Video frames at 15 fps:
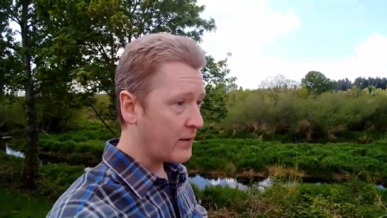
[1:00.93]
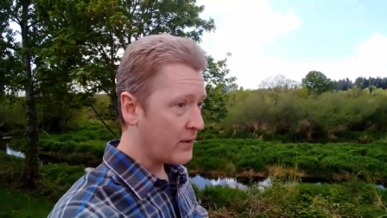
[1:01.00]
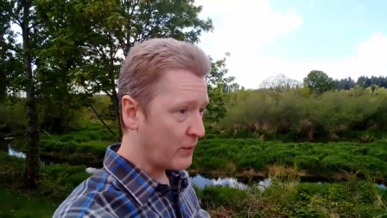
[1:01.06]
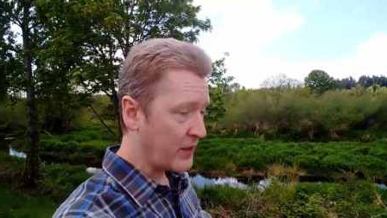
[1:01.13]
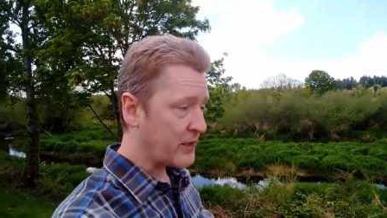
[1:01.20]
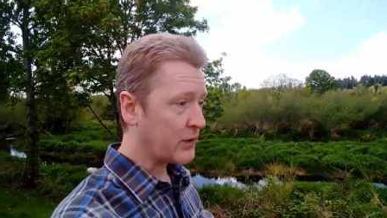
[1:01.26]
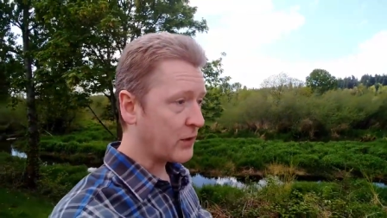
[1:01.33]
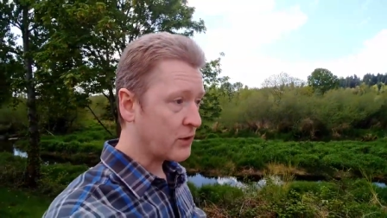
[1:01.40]

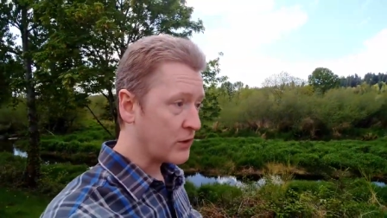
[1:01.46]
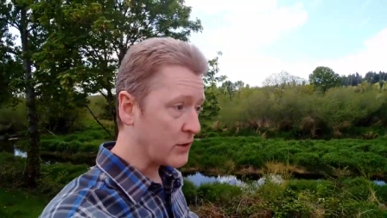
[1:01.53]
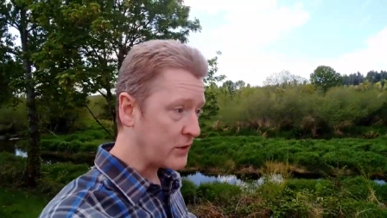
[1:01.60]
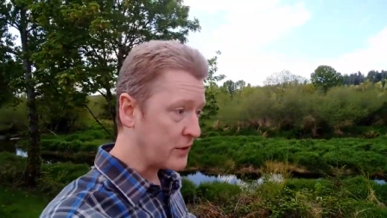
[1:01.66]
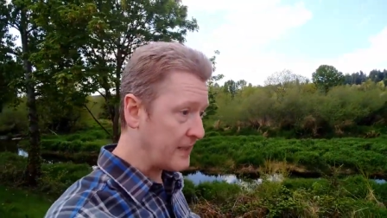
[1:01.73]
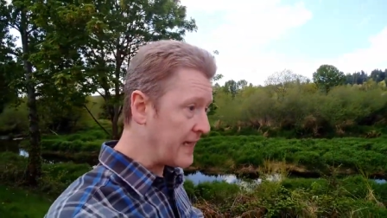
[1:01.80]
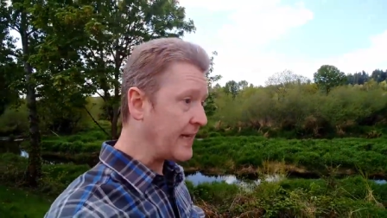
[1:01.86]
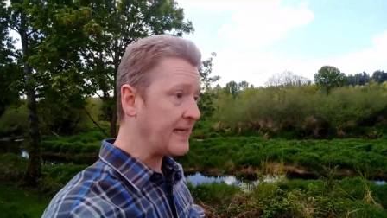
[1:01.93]
researchers
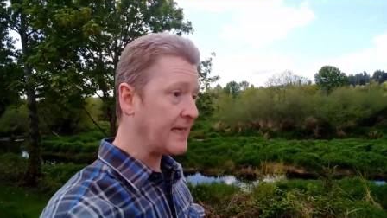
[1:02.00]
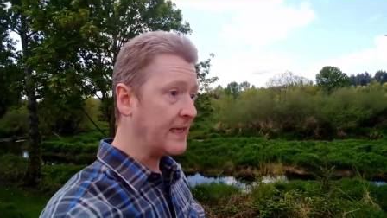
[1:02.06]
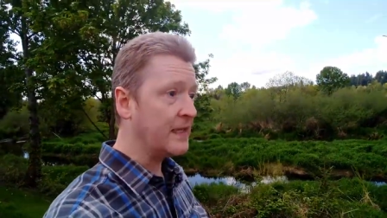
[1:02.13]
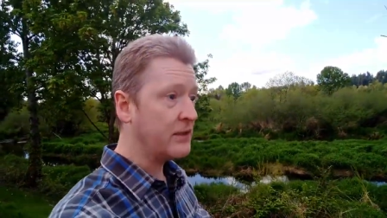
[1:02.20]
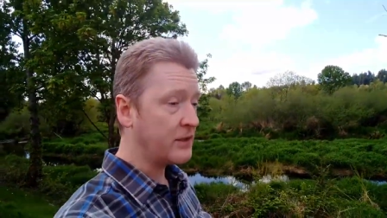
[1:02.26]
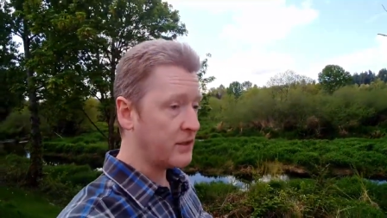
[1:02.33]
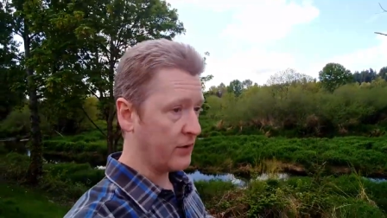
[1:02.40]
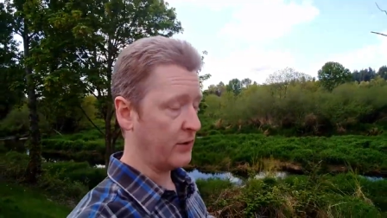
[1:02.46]
get
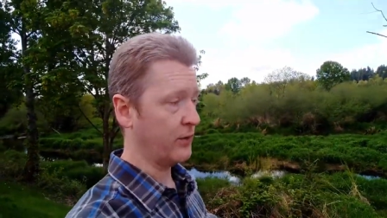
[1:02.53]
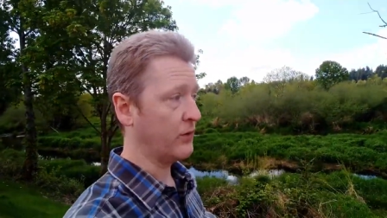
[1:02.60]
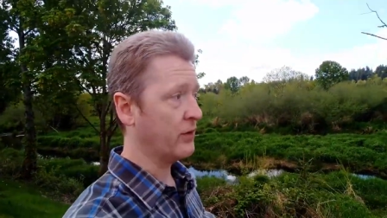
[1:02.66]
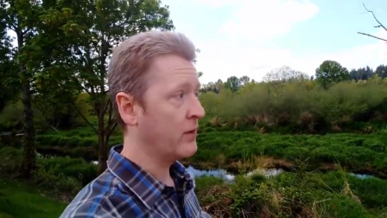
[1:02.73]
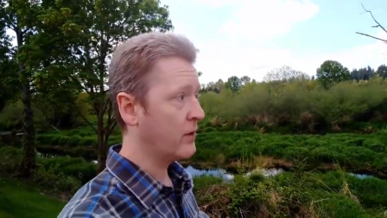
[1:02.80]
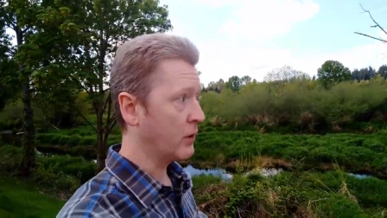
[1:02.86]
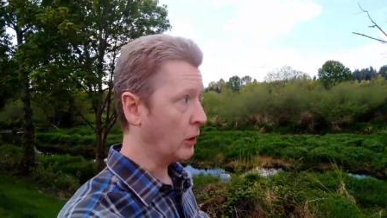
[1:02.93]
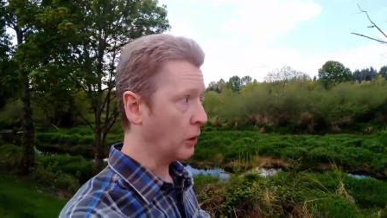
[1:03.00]
into
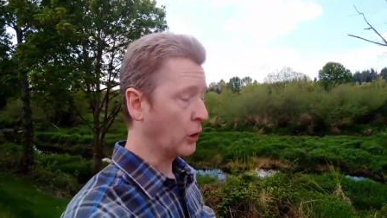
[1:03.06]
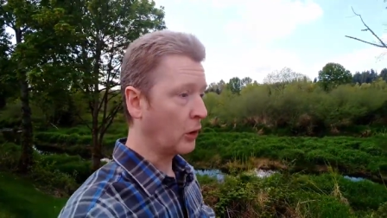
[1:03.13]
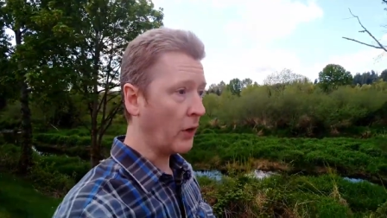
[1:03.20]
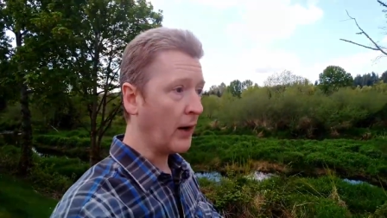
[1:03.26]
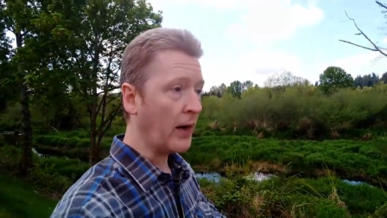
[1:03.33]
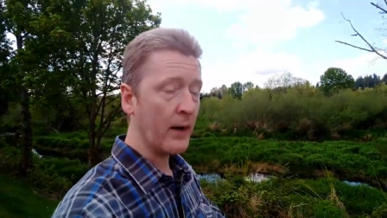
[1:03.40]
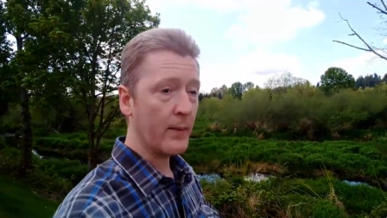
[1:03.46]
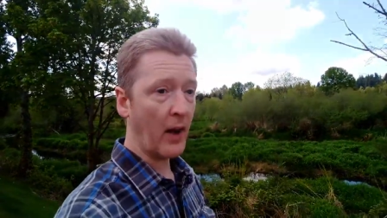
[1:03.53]

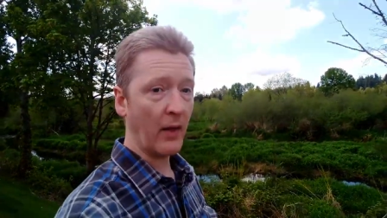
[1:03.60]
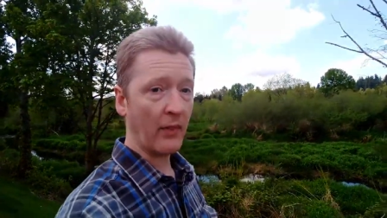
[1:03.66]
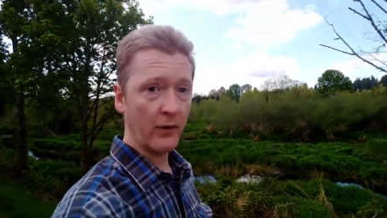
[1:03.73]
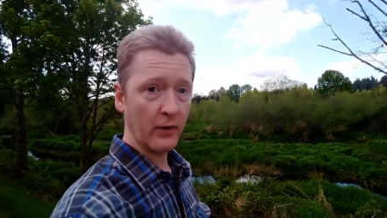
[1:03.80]
learning about